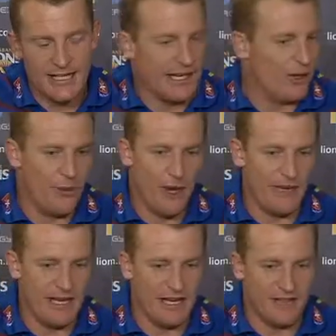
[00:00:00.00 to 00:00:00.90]
Yeah, a little bit. I
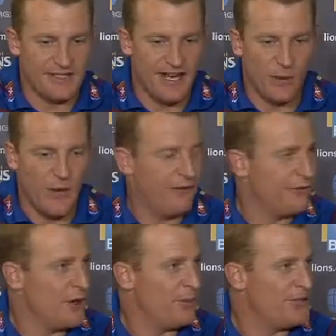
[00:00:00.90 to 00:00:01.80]
mean, you can never take away
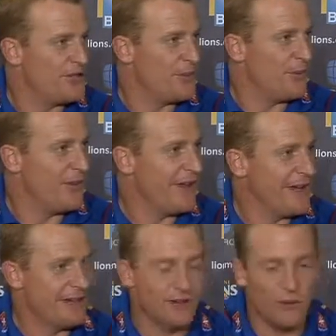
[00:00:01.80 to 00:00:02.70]
from the opposition what
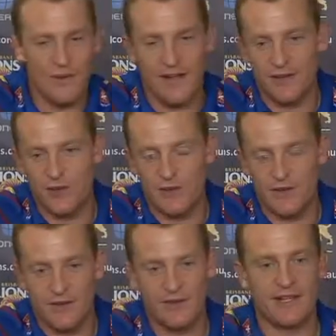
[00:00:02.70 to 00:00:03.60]
they do,
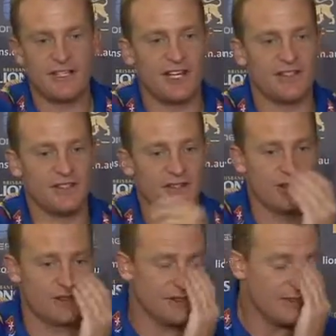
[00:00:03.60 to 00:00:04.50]
and their just
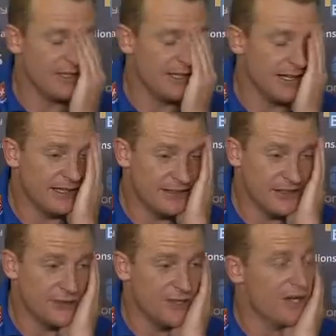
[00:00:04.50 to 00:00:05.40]
desserts to
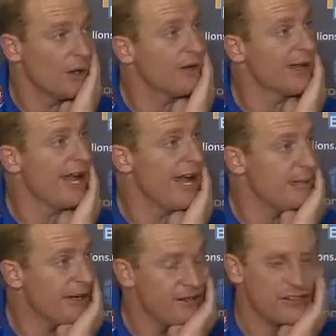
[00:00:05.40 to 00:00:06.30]
the result of the
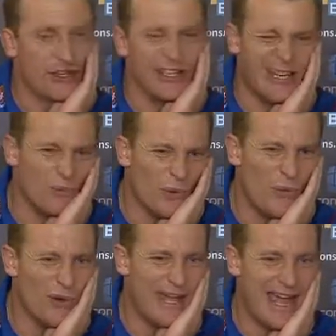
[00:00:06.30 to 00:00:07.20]
game. But certainly,
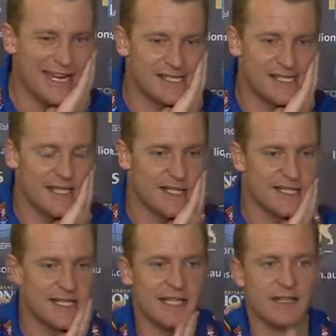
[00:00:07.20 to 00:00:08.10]
when we had
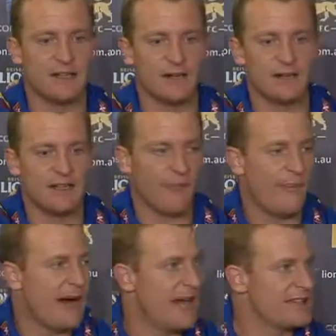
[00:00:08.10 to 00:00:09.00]
ascendancy in the
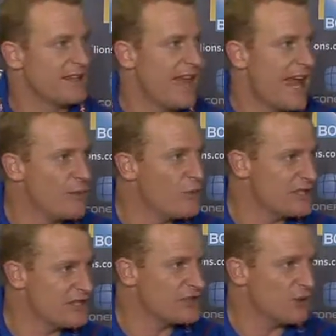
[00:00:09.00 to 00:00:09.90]
different parts of the game, we
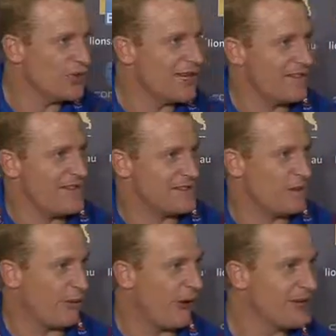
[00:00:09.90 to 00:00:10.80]
just couldn't get that
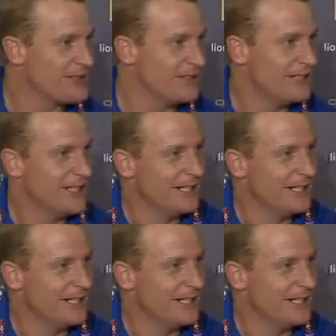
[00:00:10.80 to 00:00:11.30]
separation.